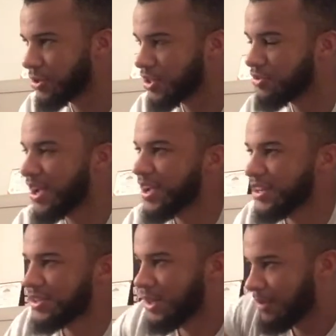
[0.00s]
three
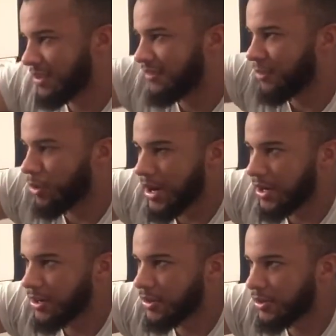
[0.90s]
tracks, Before I
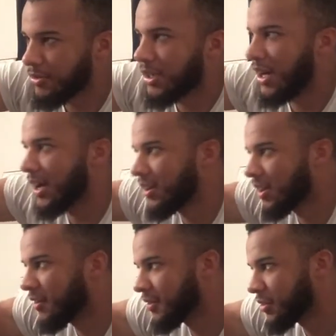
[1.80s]
Go, I
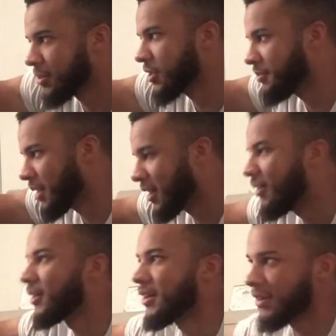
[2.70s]
Love You, Goodbye.
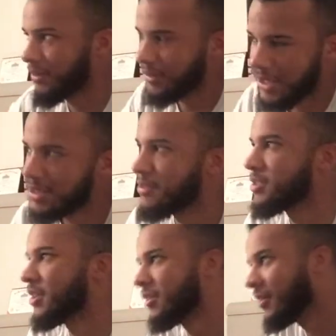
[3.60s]
Okay, I see what
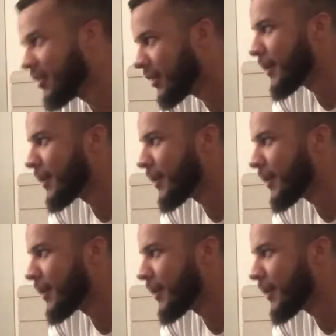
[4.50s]
she did there.